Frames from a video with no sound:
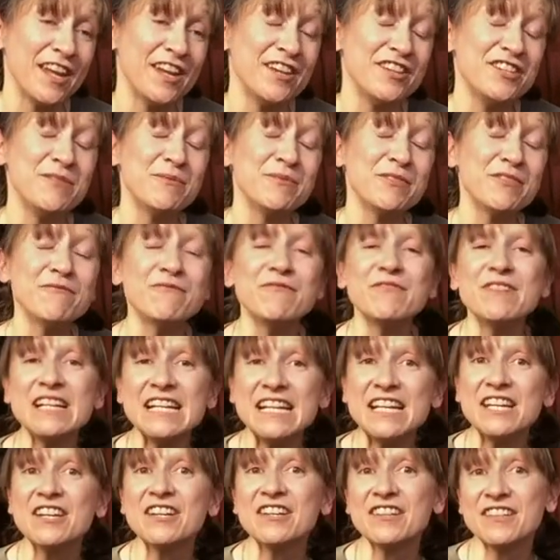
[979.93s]
She was a
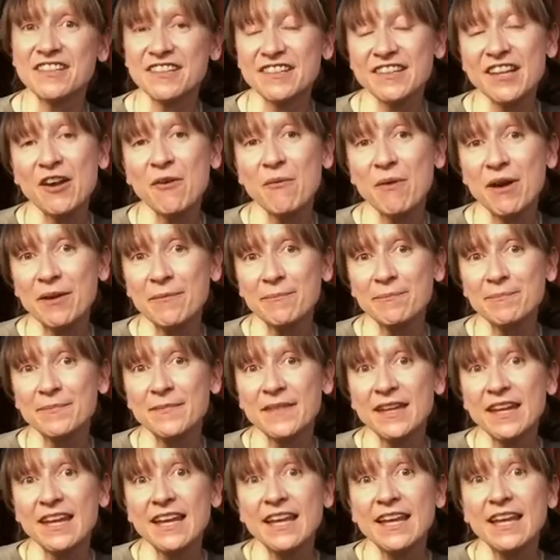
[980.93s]
really good sewer.
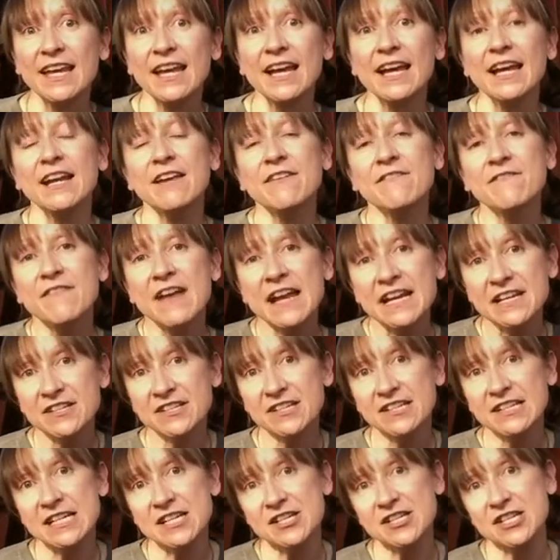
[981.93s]

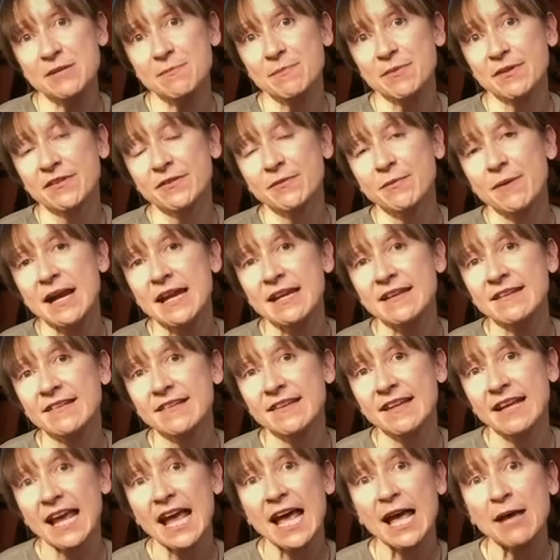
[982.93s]
Eventually, she persuades
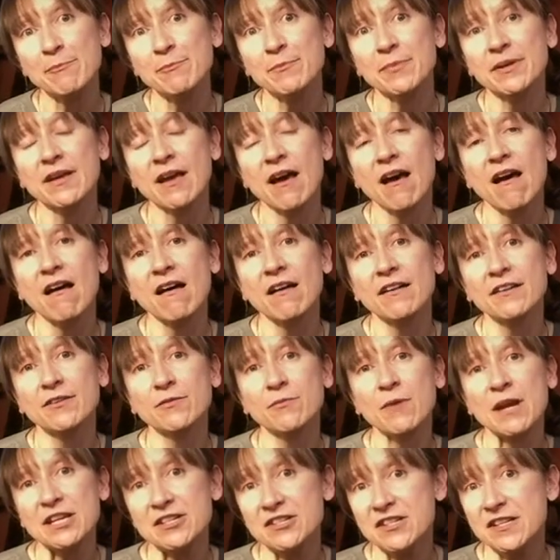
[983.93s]
the camp
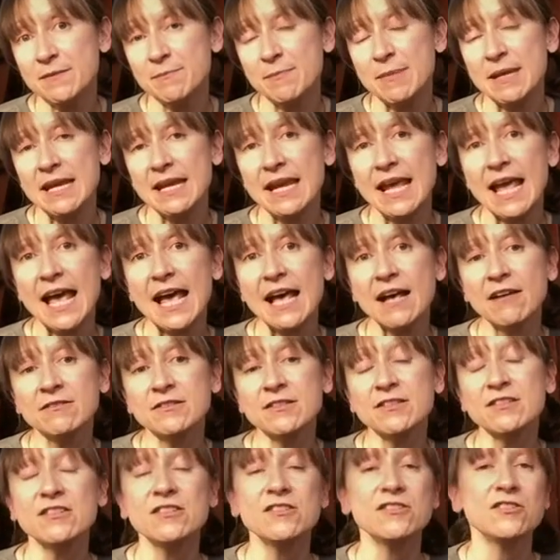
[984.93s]
guards where she's being held
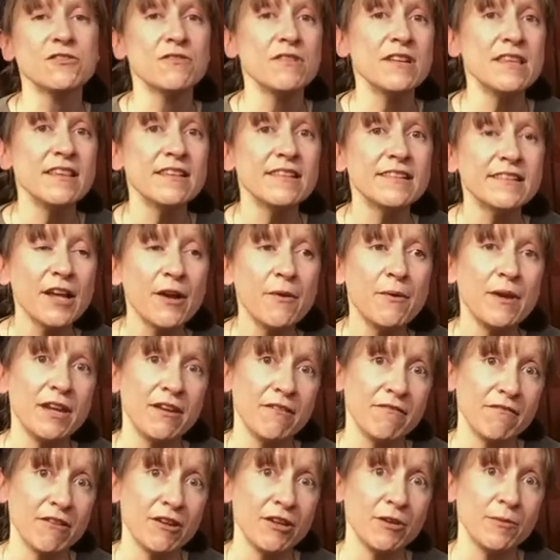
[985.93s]
to join the sewing
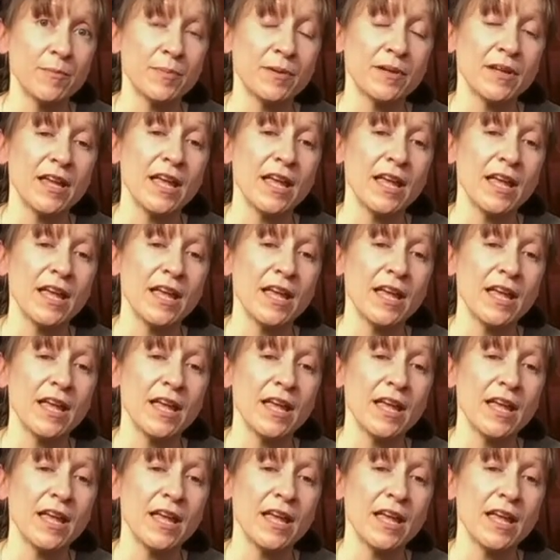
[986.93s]
group.